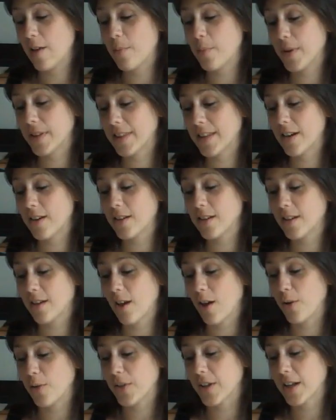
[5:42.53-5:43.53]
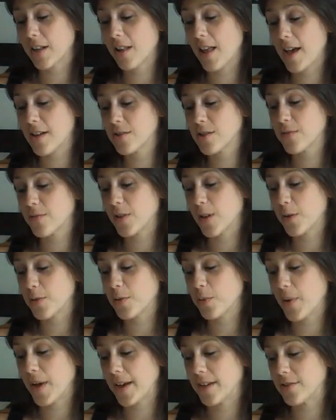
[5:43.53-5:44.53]
But there you go. The clouds
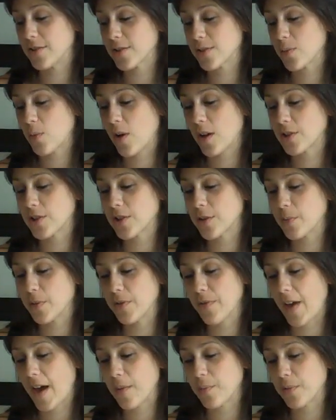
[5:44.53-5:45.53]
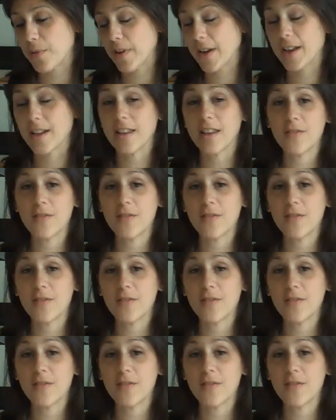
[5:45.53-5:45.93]
float away. Just watch them evaporate.